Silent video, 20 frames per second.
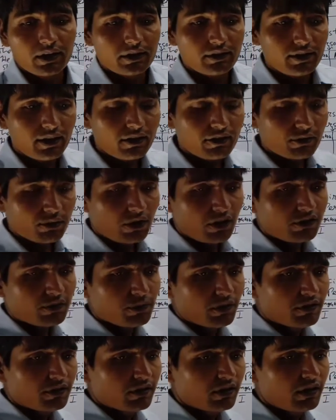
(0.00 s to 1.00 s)
These first
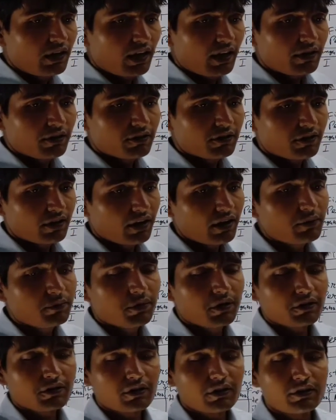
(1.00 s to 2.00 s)
person and second
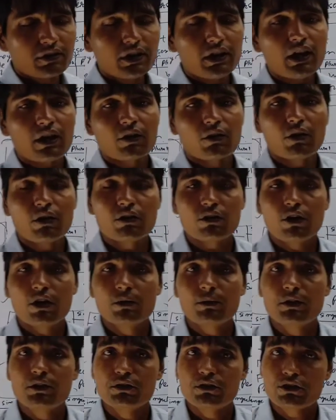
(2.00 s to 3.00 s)
person, they are not
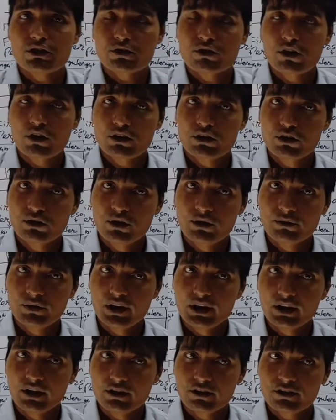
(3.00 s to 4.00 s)
always used for human
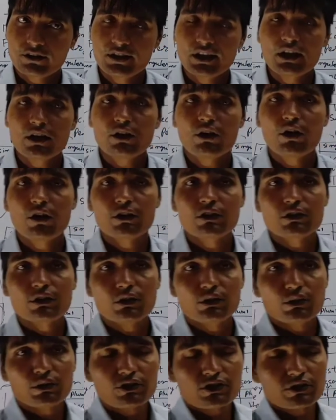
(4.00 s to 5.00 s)
beings. They are also
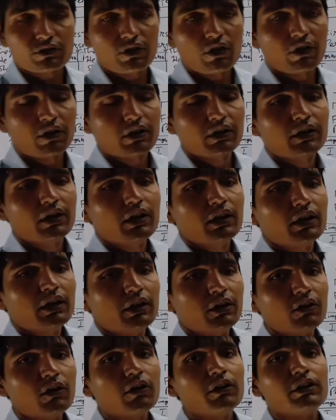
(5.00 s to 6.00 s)
used for
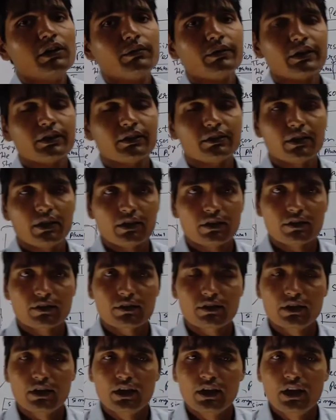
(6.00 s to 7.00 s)
non-living
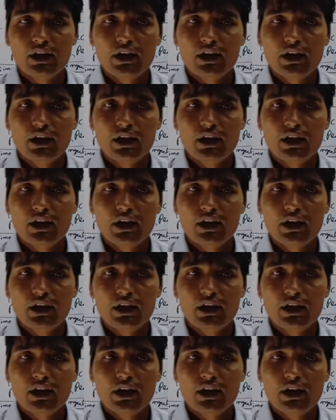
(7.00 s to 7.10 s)
things.